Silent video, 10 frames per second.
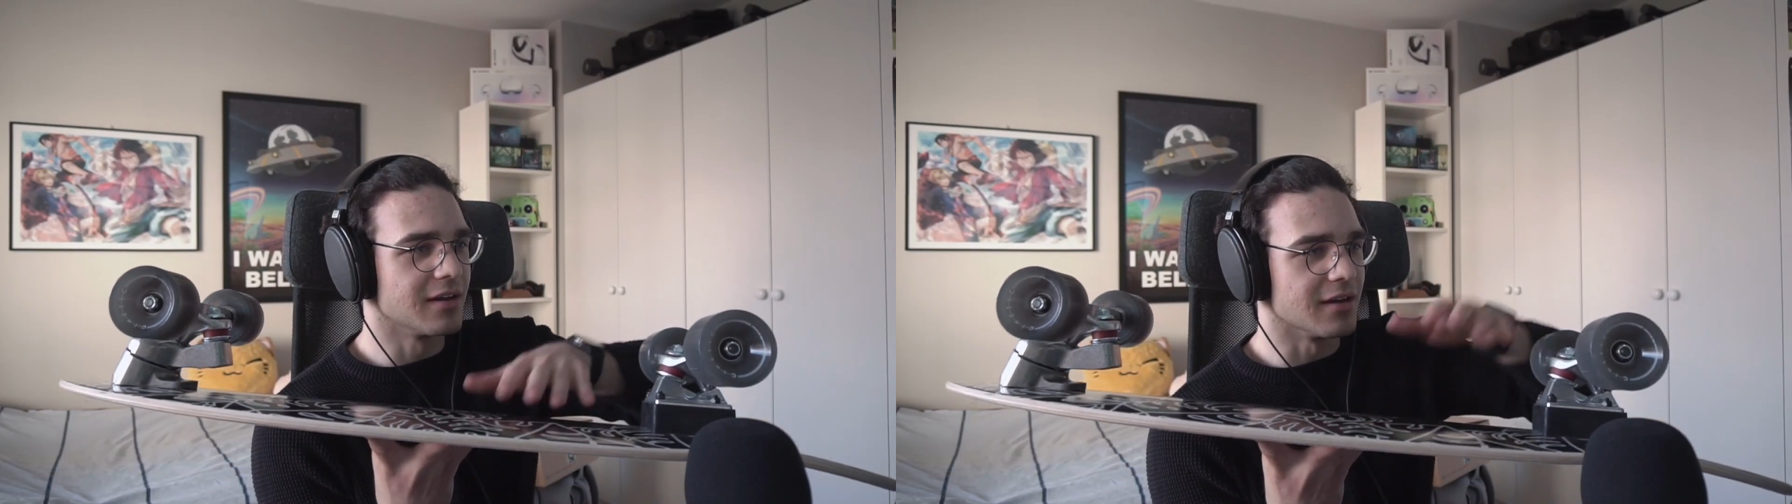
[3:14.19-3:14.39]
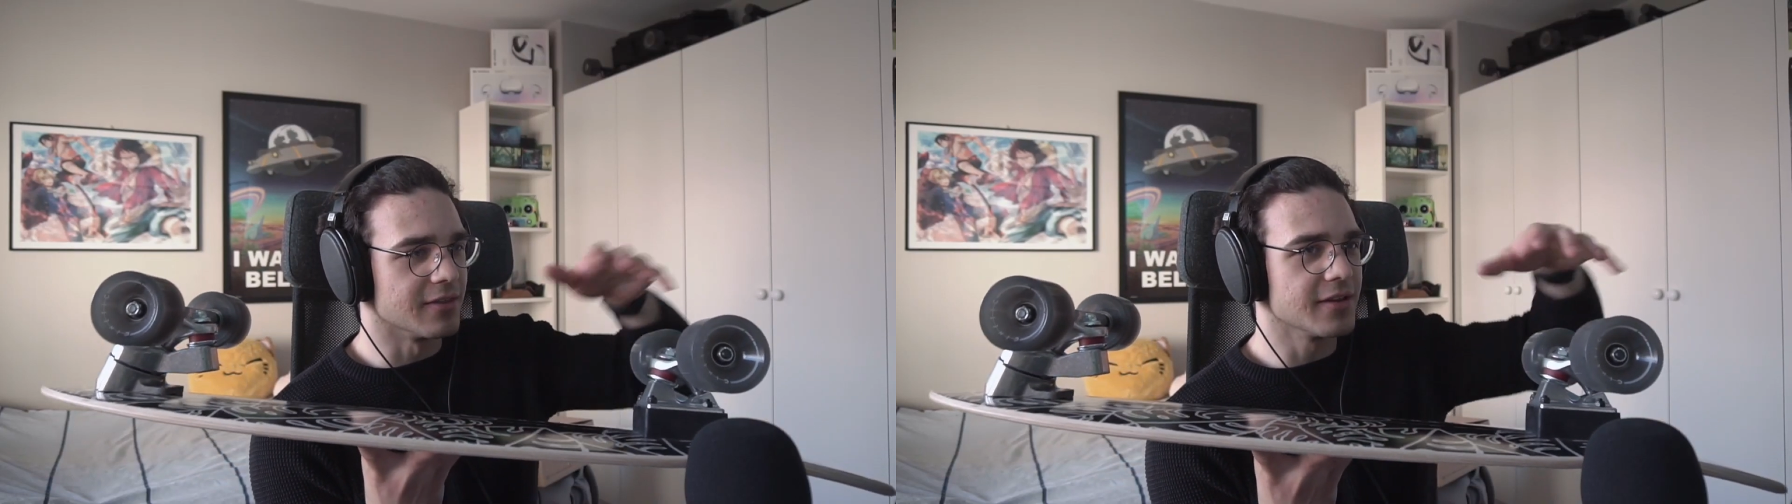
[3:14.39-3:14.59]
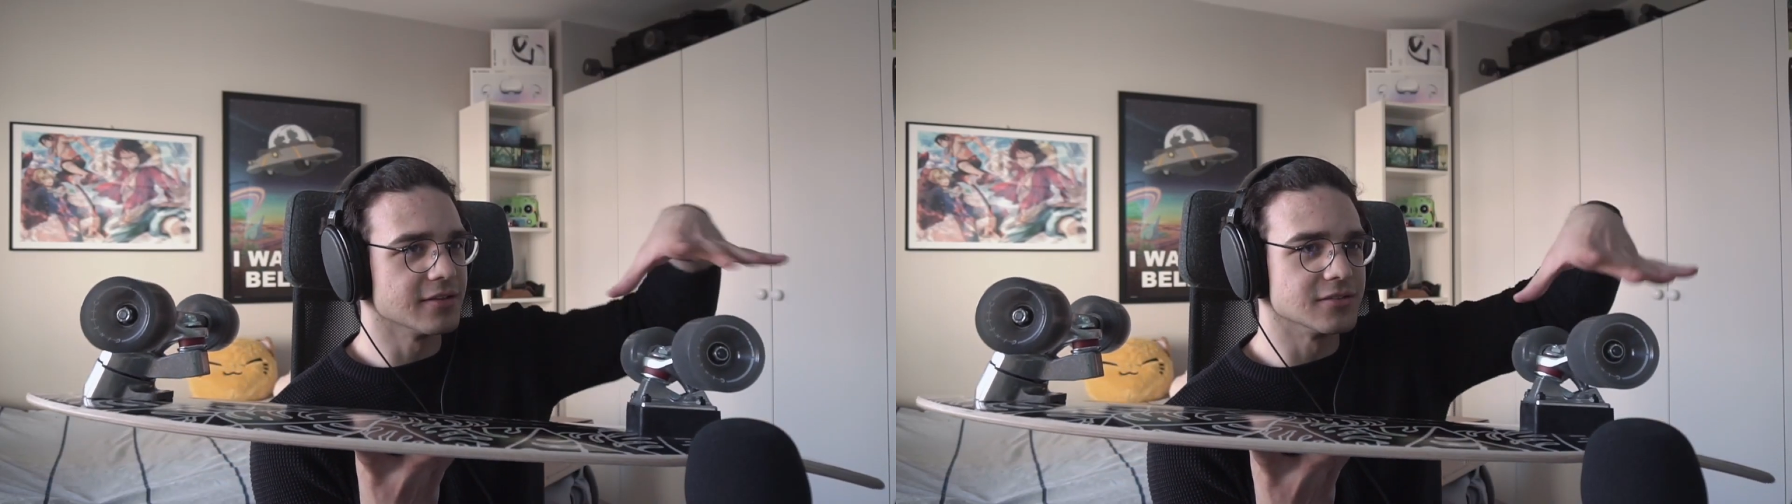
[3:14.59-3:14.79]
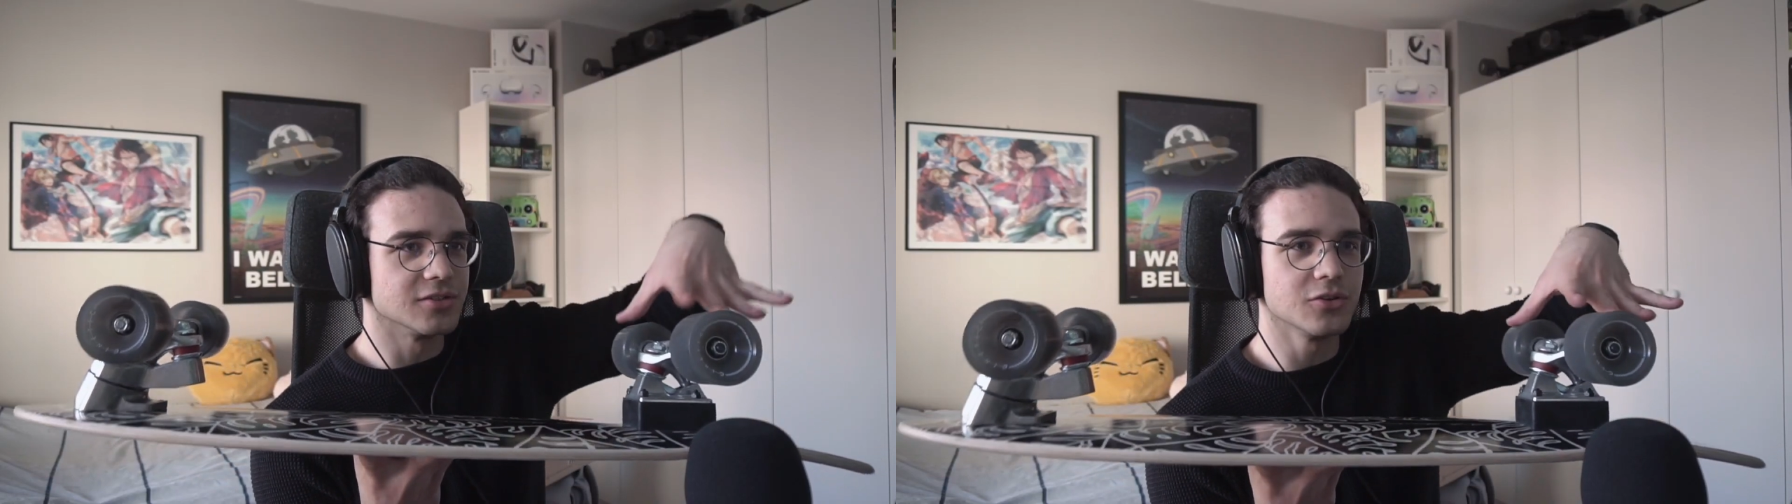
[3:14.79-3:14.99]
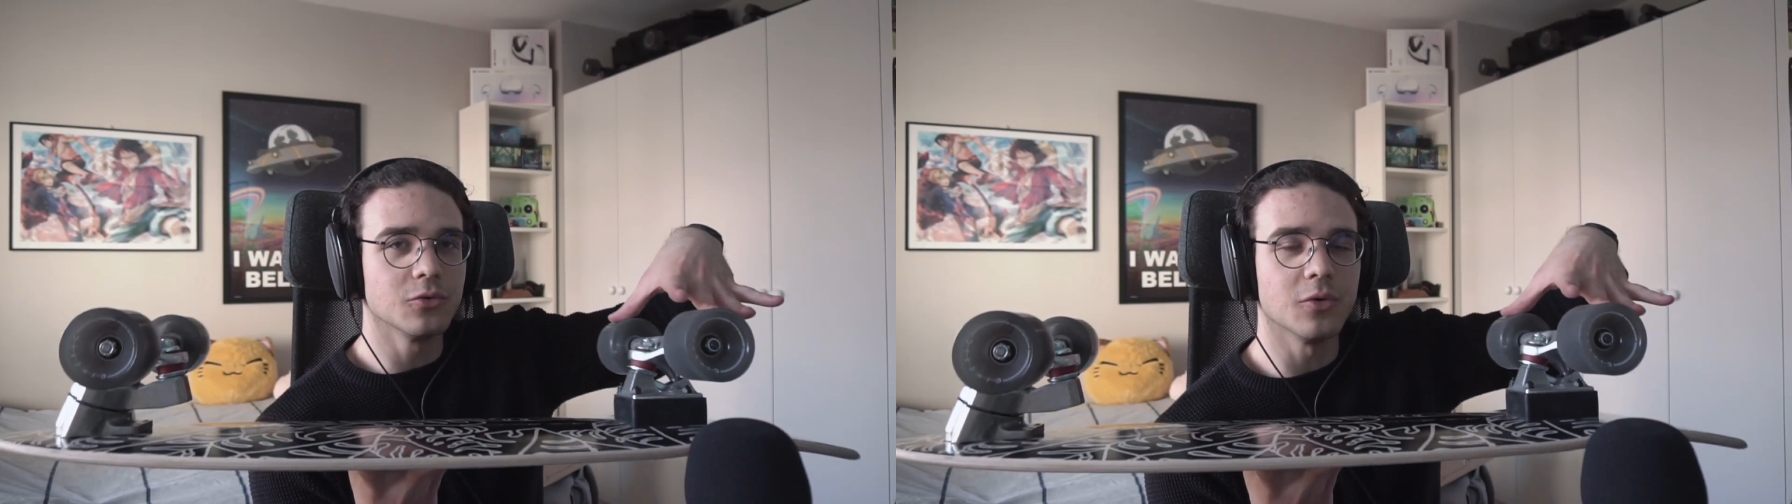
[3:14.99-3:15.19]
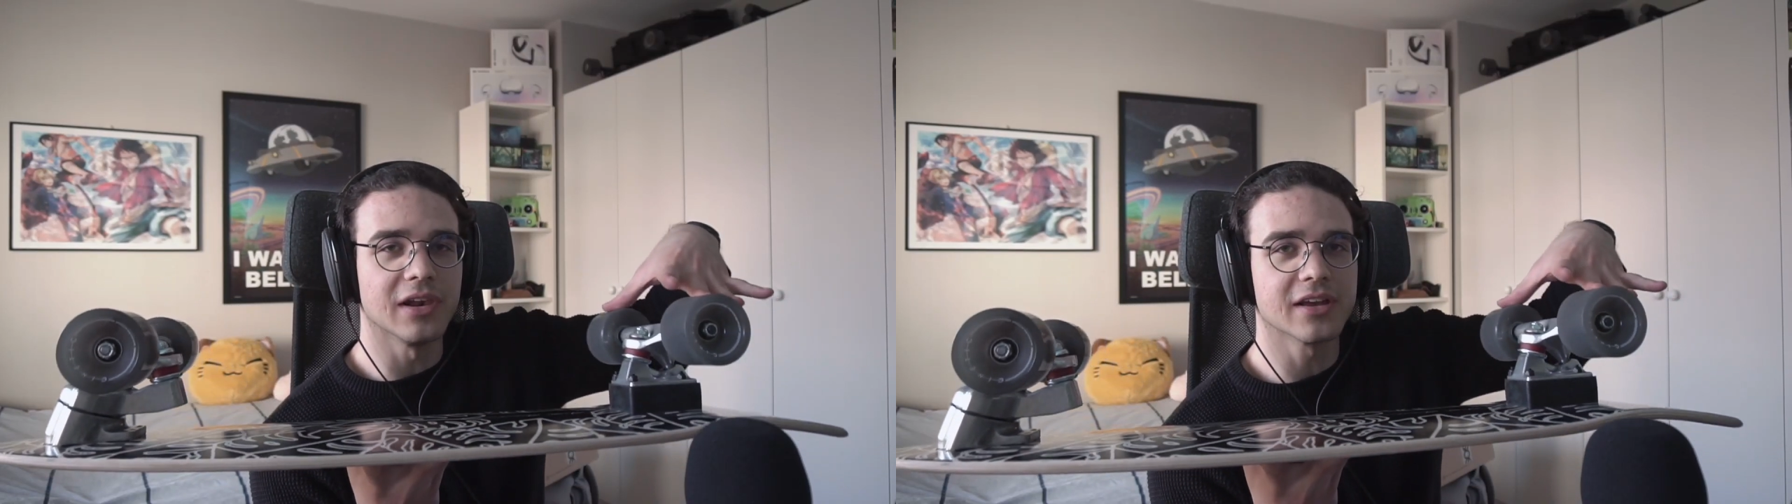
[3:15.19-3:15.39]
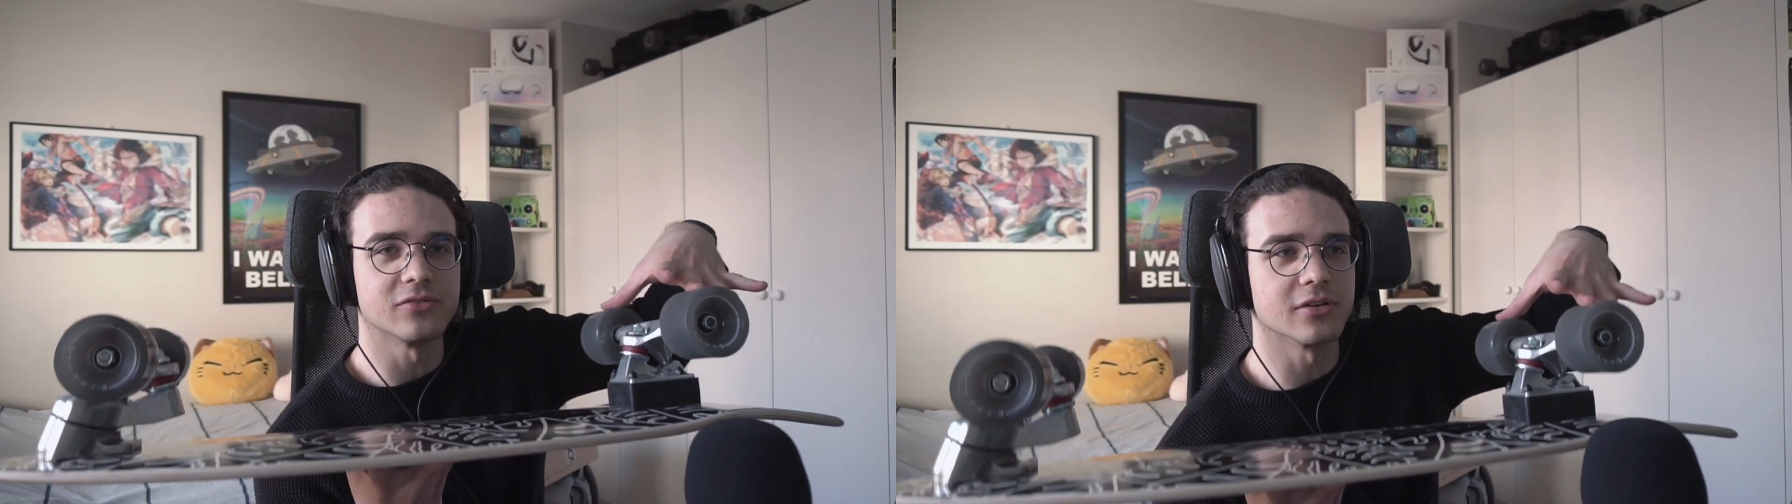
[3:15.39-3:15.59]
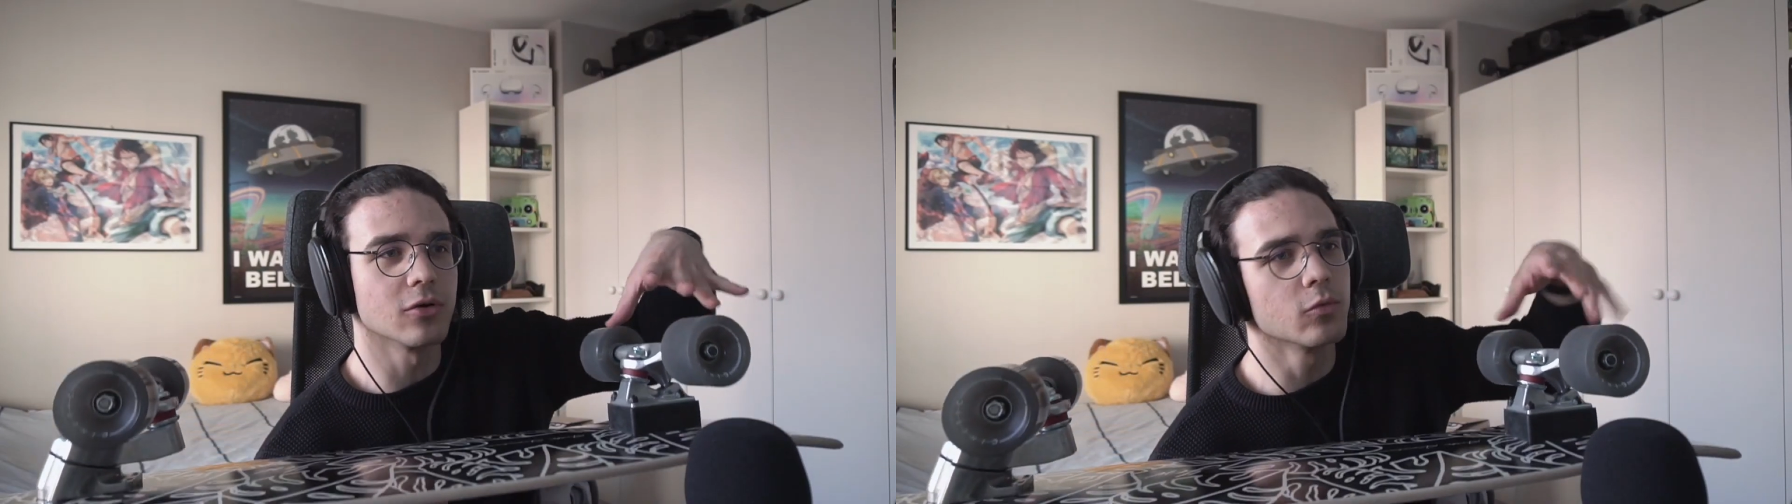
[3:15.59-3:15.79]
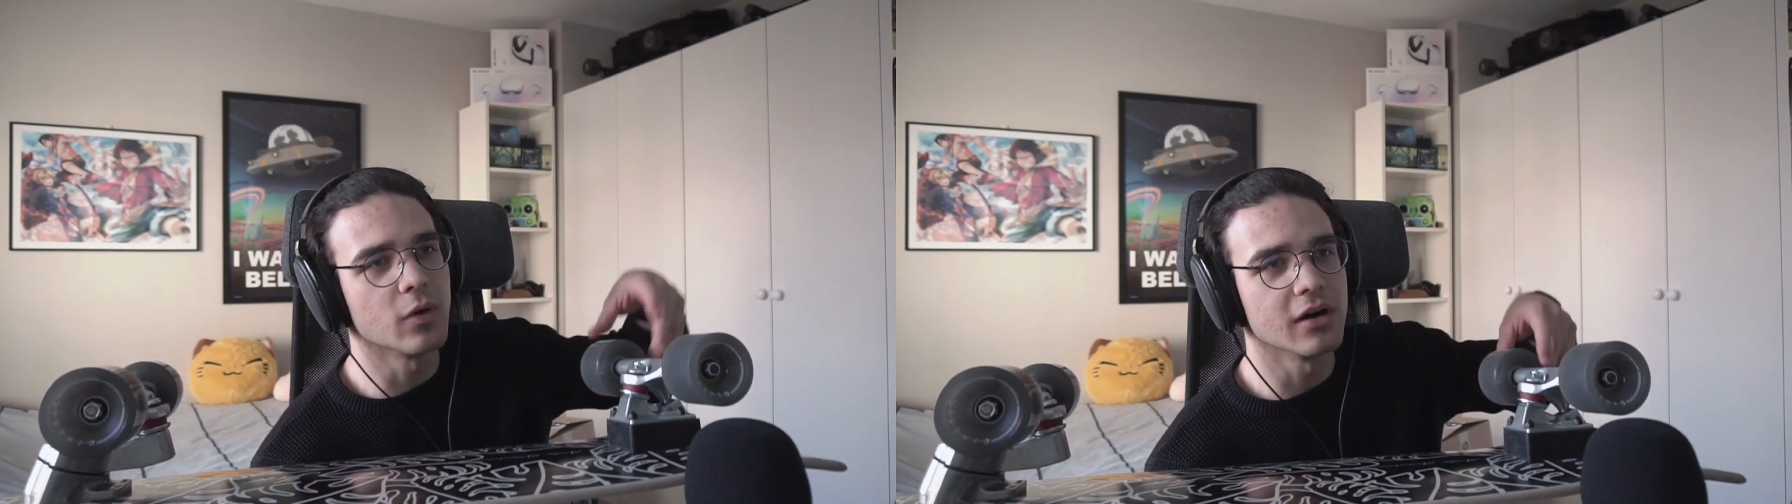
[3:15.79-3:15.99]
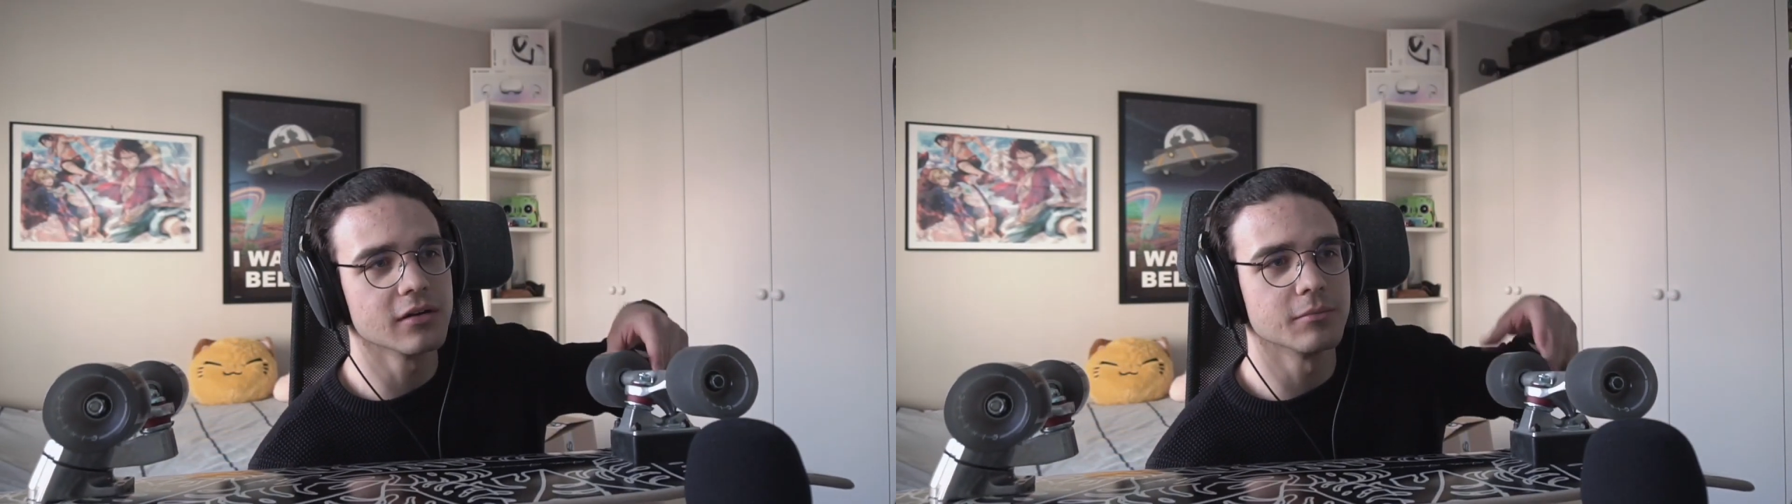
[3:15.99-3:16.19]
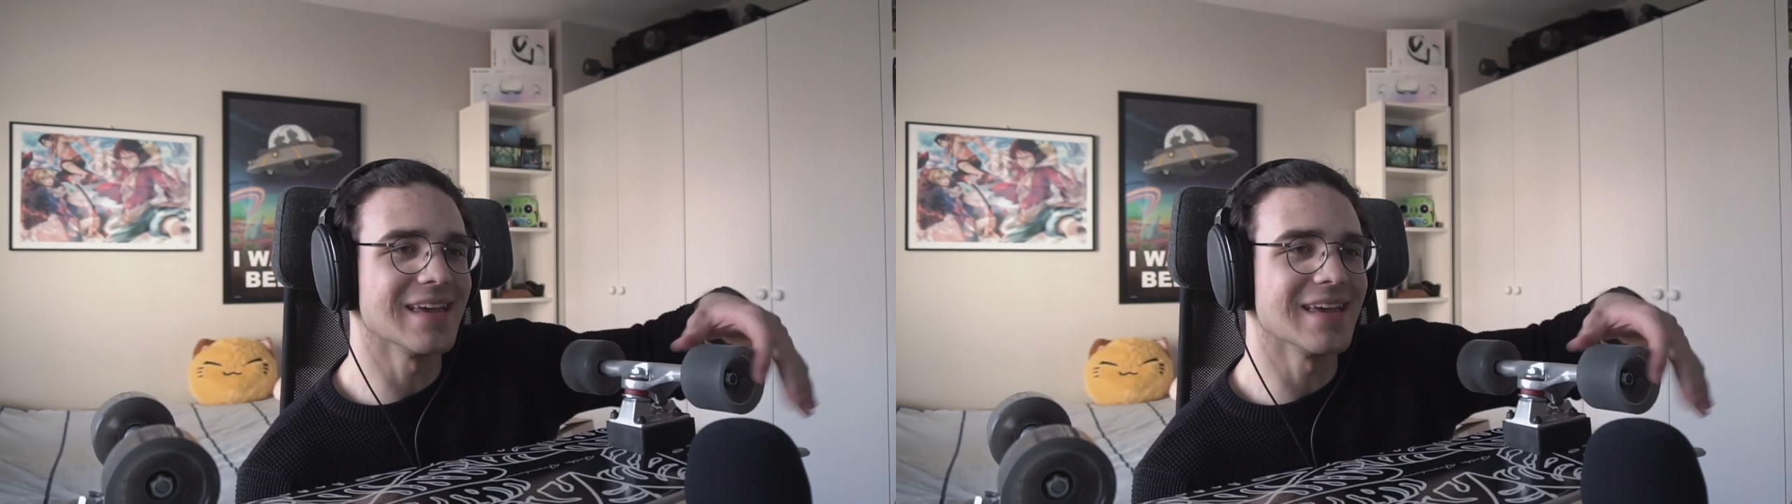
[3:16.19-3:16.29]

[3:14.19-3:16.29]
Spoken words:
and then 2 electric or 1